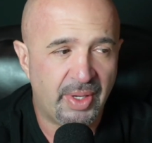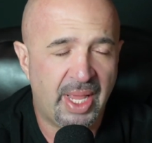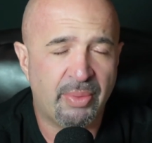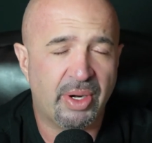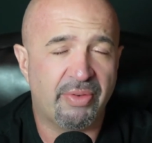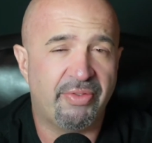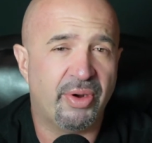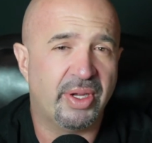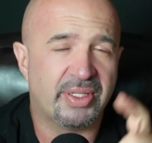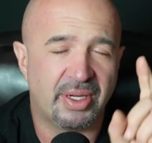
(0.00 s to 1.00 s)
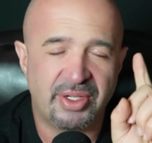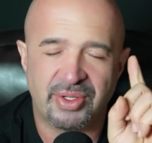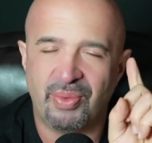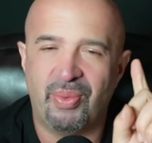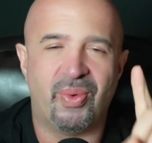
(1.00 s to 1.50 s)
And we're going to focus on
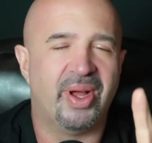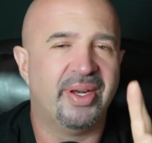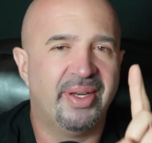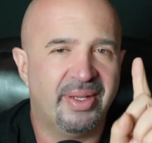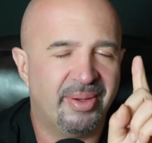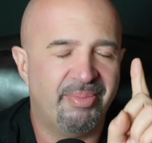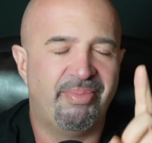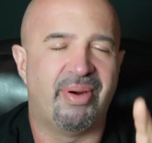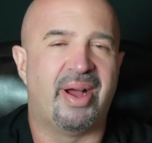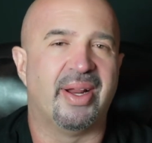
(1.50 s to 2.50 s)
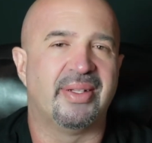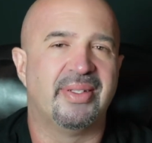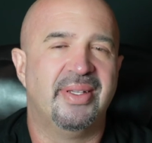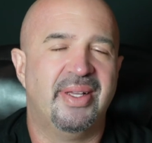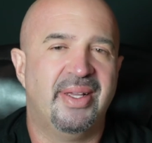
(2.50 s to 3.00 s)
just one
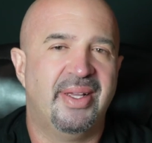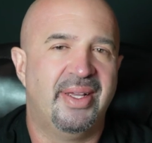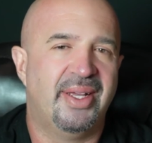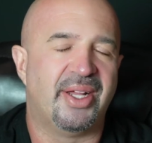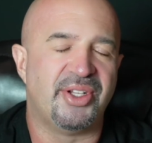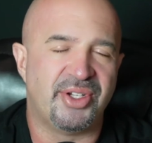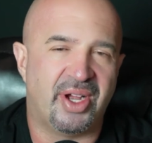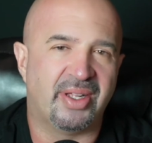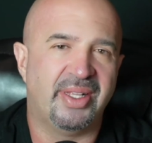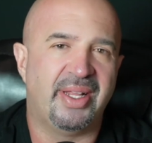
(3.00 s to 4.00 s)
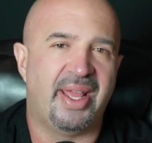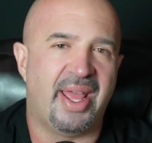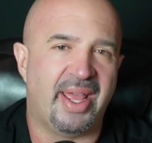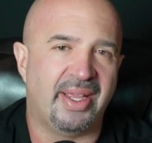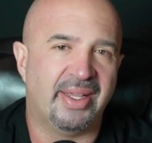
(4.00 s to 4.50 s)
product, a chocolate
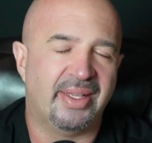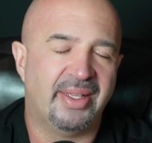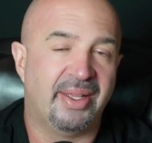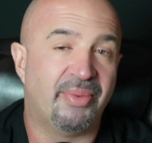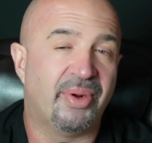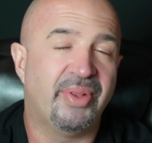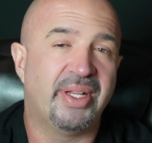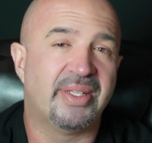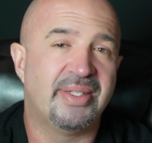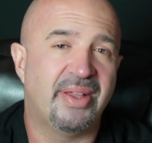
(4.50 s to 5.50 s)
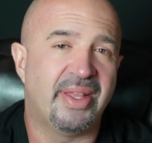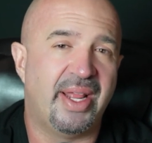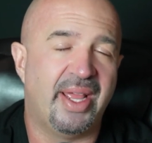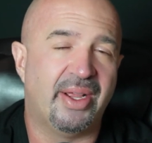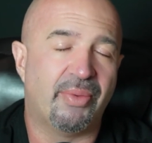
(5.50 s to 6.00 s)
egg. And we're only going to sell that
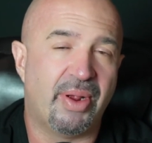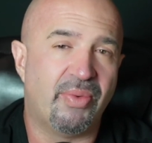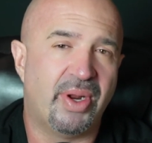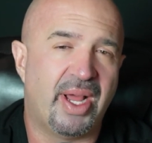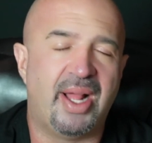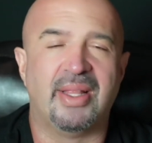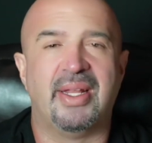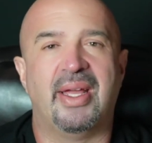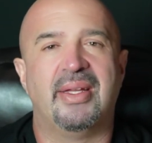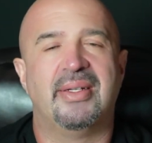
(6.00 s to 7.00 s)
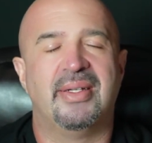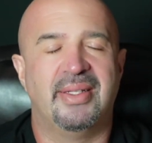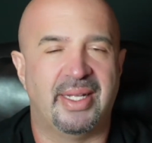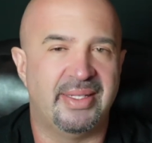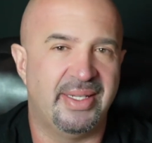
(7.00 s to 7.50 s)
egg around one holiday,
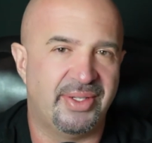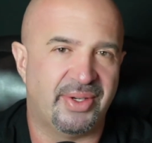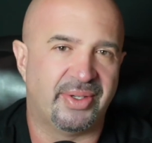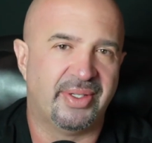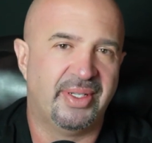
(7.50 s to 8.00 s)
and that's Easter.